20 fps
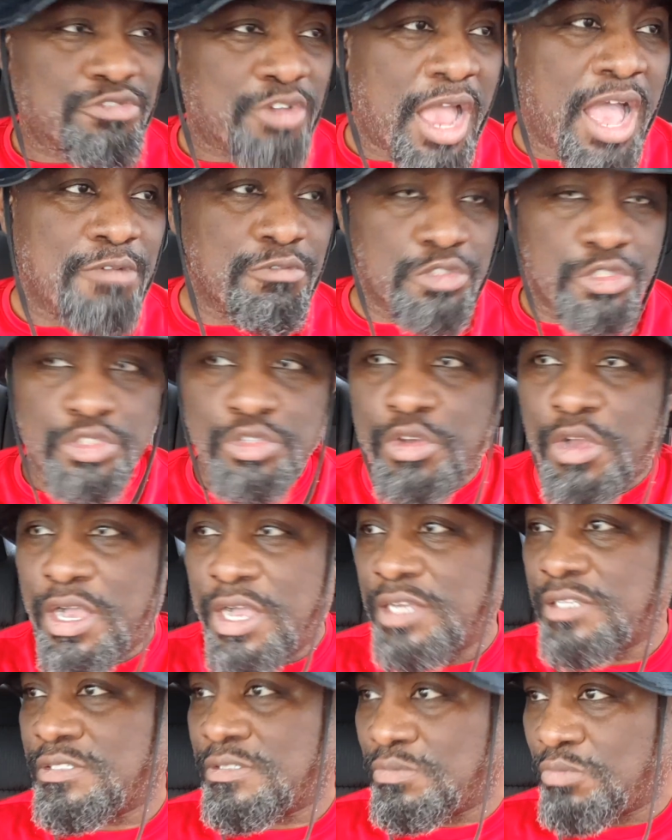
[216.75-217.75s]
driving
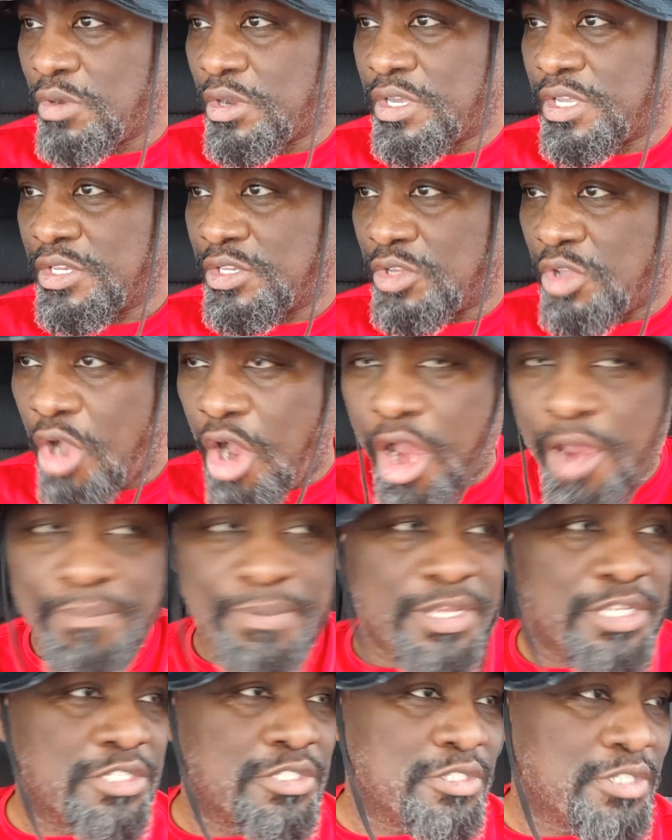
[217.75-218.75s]
trucks, working
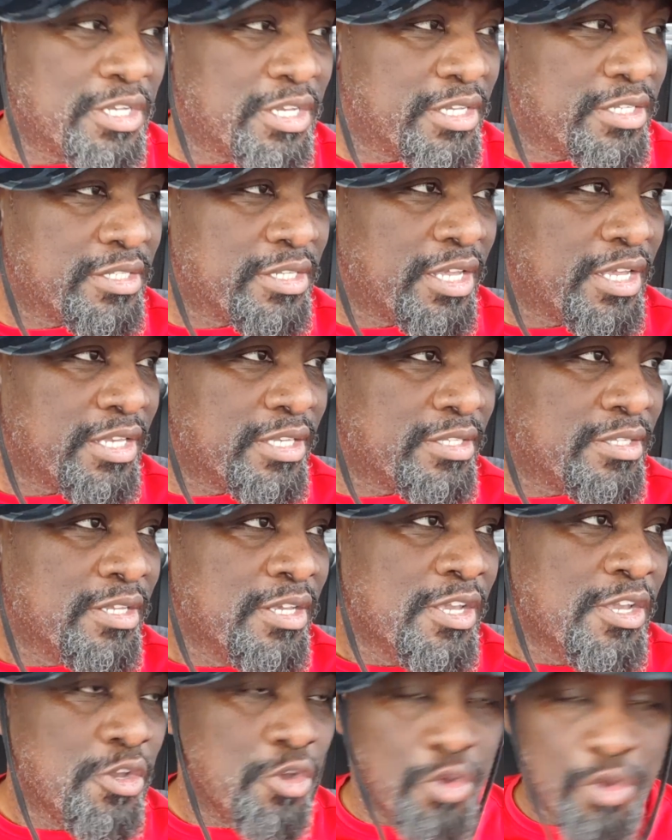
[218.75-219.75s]
garbage and
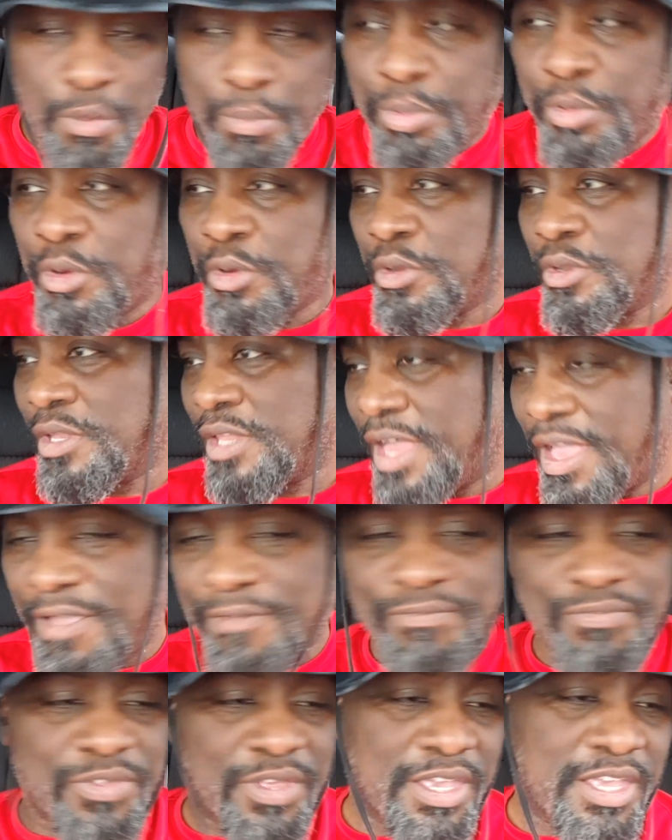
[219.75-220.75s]
Uber,
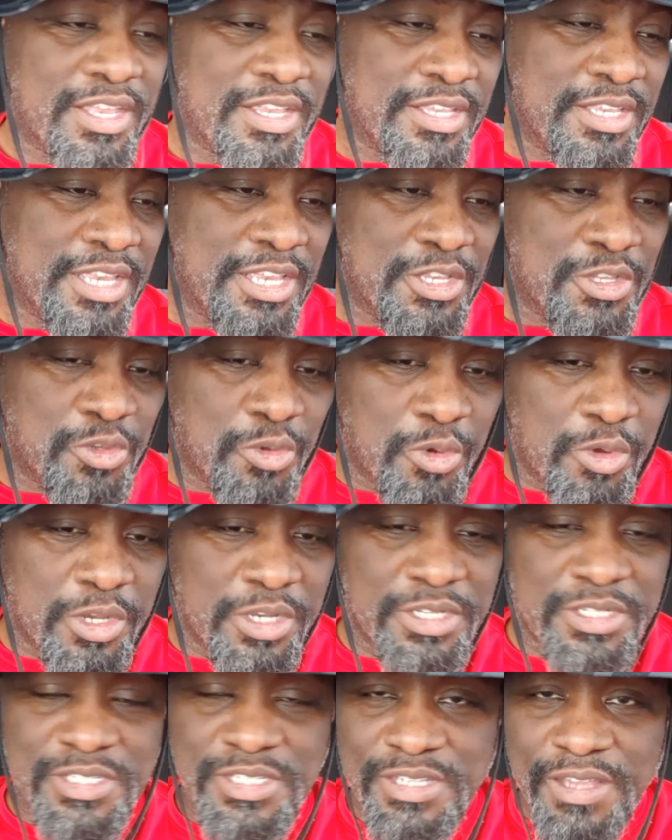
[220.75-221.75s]
Lyft, and
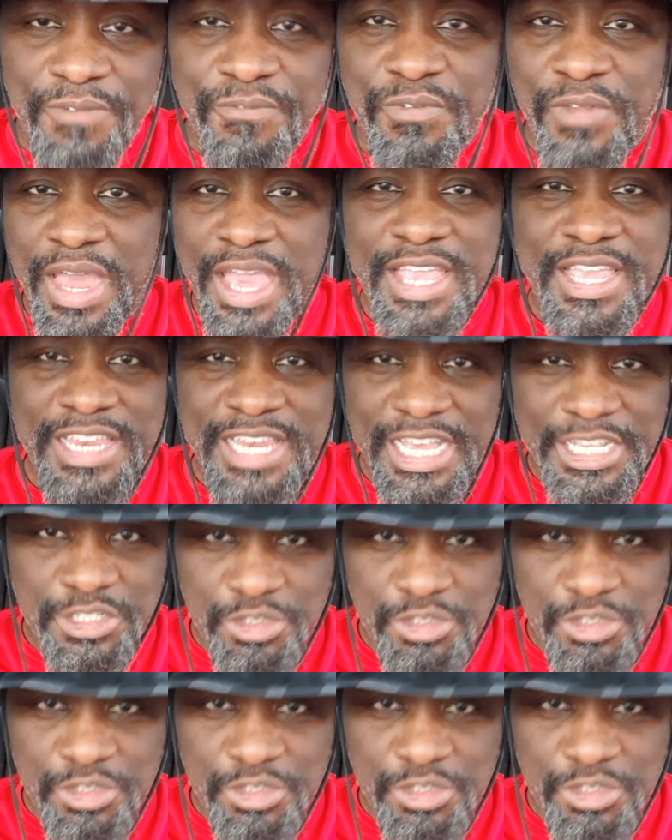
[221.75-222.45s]
doing stuff like You